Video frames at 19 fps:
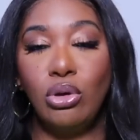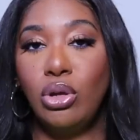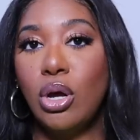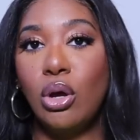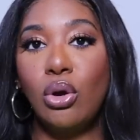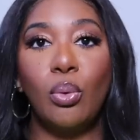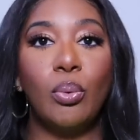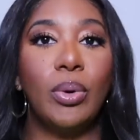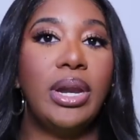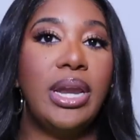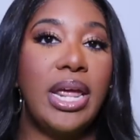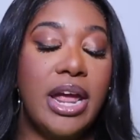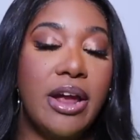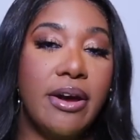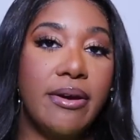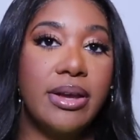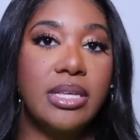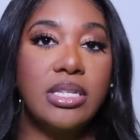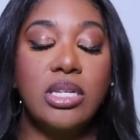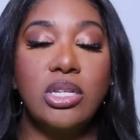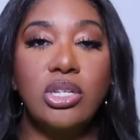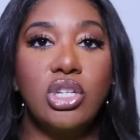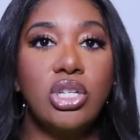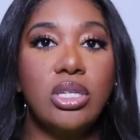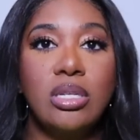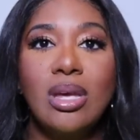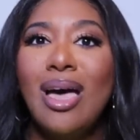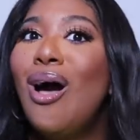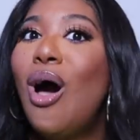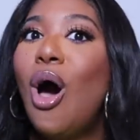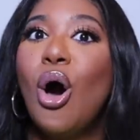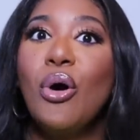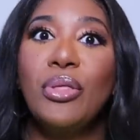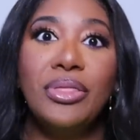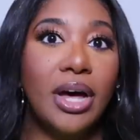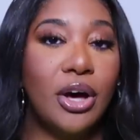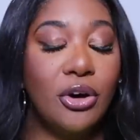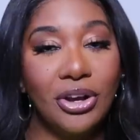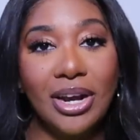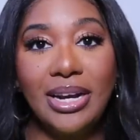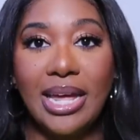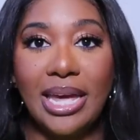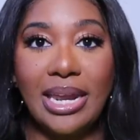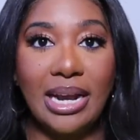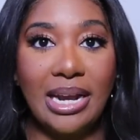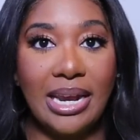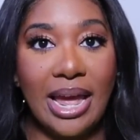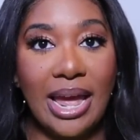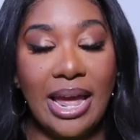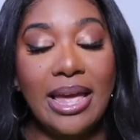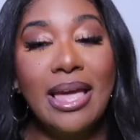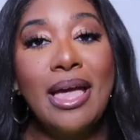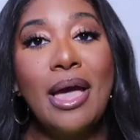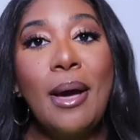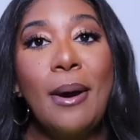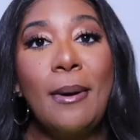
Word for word: you know, to run errands and just on, on a day to day.